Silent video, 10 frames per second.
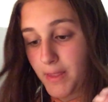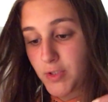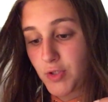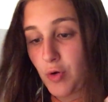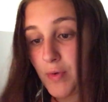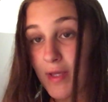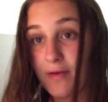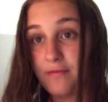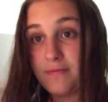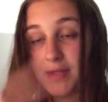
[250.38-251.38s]
So we
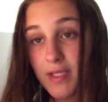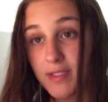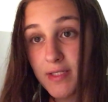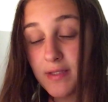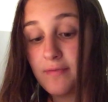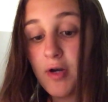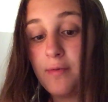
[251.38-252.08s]
have thesis is very